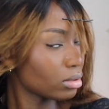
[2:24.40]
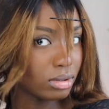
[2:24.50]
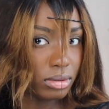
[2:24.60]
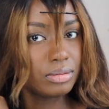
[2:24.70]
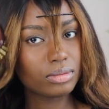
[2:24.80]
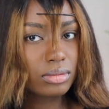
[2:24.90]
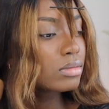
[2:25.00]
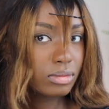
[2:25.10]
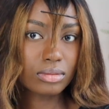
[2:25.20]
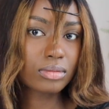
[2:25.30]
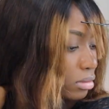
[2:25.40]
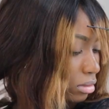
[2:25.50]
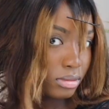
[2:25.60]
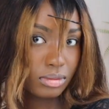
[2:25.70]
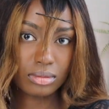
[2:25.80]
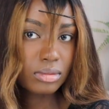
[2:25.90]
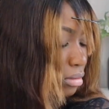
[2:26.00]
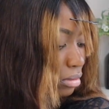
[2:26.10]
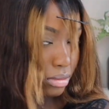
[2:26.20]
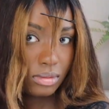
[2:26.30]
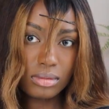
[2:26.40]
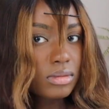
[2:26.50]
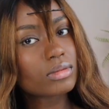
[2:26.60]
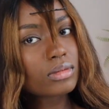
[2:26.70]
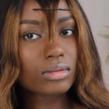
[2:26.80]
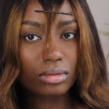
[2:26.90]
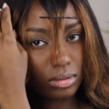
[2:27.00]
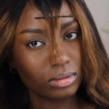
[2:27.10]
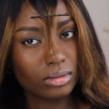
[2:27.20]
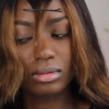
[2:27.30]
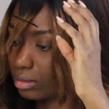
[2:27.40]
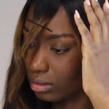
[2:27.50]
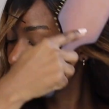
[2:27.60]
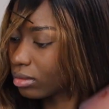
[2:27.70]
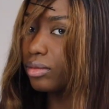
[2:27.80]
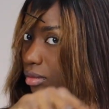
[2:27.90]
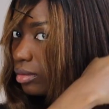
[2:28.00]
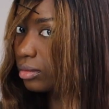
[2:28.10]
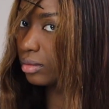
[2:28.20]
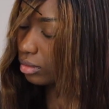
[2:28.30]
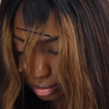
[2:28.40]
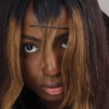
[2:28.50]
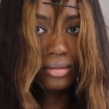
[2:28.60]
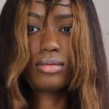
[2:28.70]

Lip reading: because I want to work with the rest of my hair. I'm brushing it